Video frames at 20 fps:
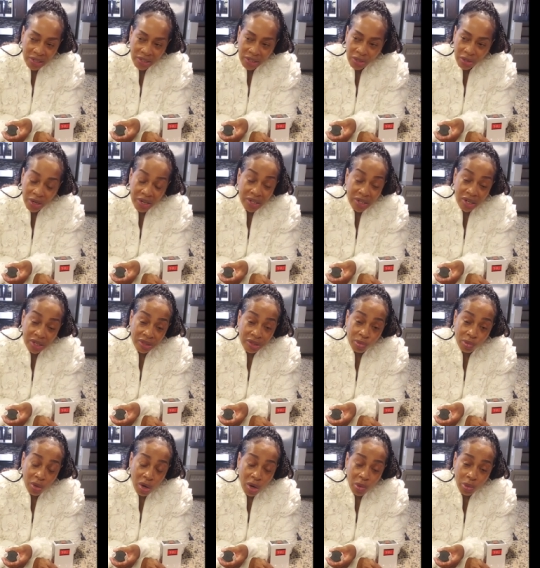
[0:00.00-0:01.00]
know, ain't
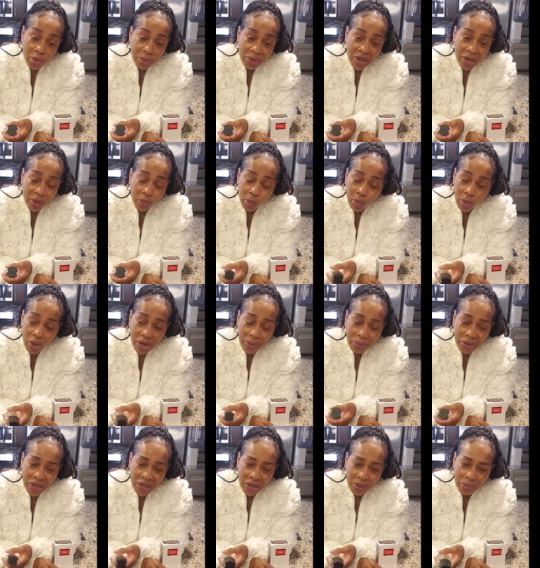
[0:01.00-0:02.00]
nothing wrong with wearing
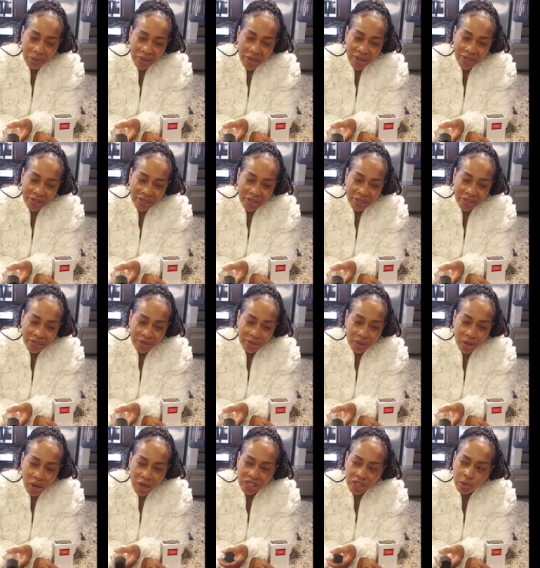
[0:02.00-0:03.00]
makeup, but I just, you
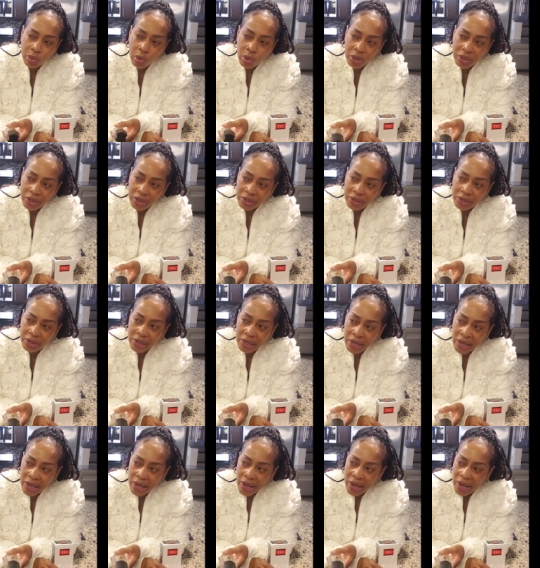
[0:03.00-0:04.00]
know, I just want to
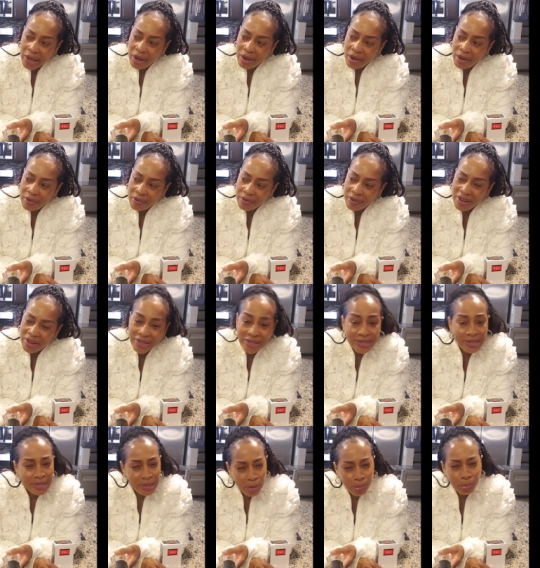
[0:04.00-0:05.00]
have a
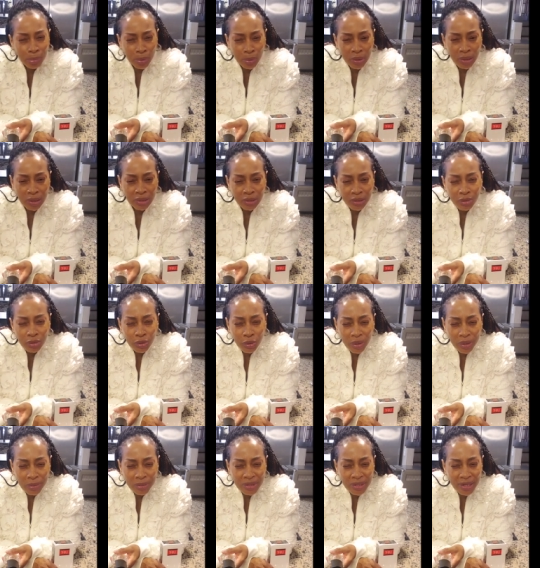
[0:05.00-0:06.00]
simple look. You know
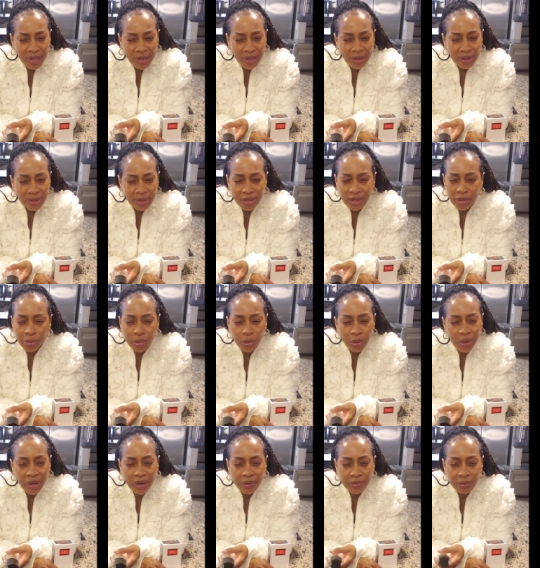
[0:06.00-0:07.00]
what I'm saying? A
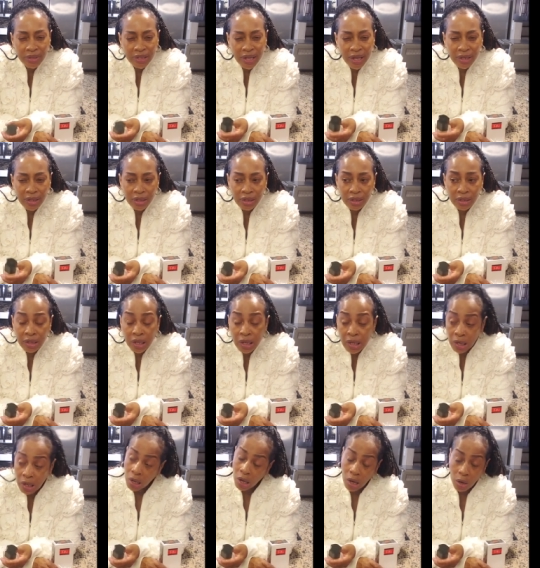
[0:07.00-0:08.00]
simple everyday look.
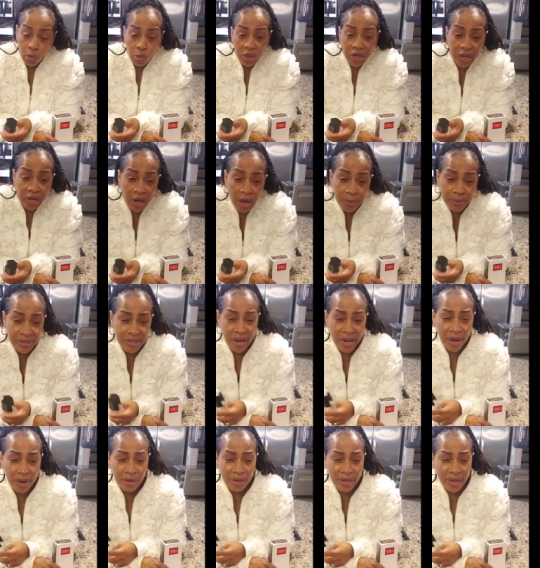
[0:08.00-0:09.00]
And when it comes
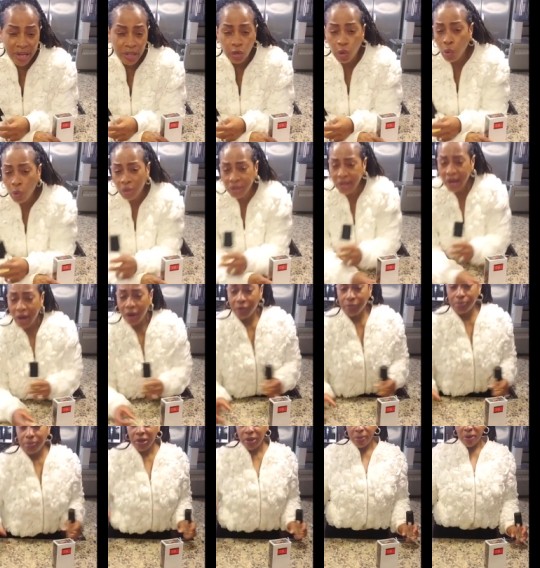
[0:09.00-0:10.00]
down to like going
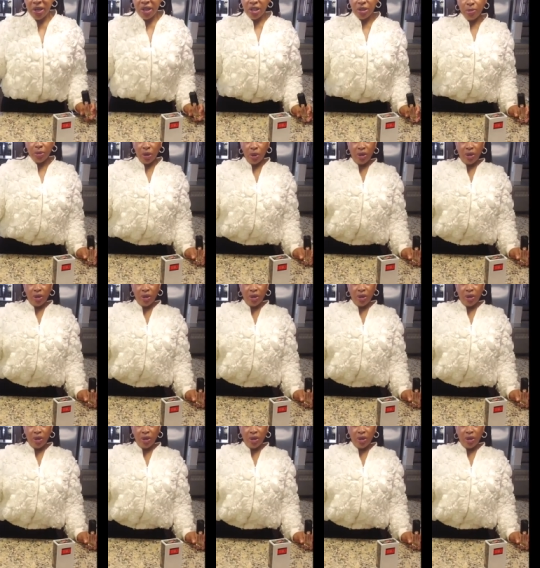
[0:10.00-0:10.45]
out, me and my husband